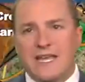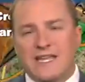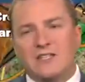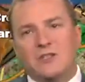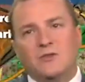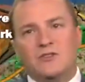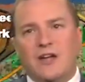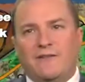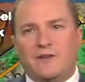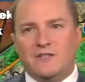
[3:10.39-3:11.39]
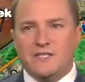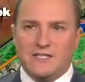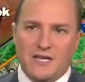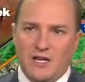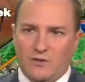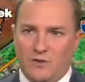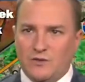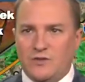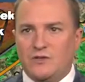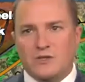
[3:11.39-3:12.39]
into Jefferson City,
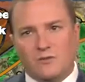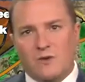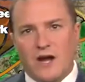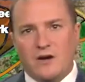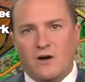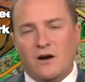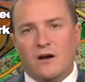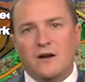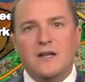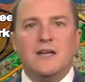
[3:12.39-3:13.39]
closer to the radar.